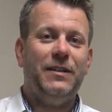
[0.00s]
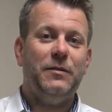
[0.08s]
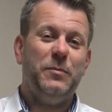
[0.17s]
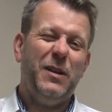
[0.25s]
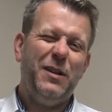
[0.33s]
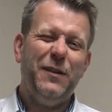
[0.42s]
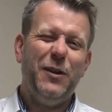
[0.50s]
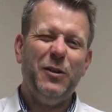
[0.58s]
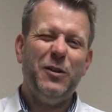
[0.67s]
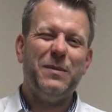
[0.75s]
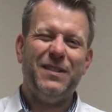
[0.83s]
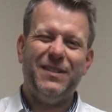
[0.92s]
especially if you're
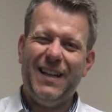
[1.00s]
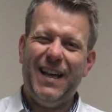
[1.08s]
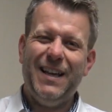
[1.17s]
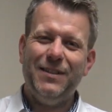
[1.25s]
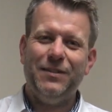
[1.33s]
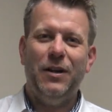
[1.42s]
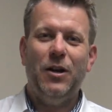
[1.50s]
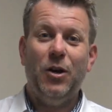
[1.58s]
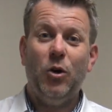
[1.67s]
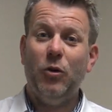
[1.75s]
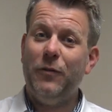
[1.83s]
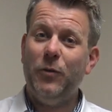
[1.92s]
going up the stairs,
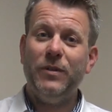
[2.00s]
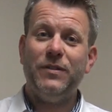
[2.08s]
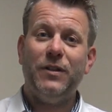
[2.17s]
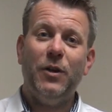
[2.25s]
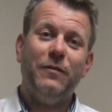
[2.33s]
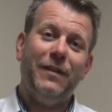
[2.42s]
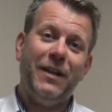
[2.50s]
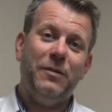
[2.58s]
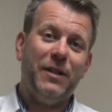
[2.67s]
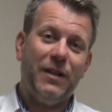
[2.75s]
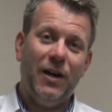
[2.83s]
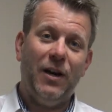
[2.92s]
or if you want to go and vacuum
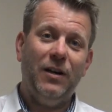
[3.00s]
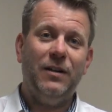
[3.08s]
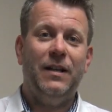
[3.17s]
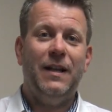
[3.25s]
your car,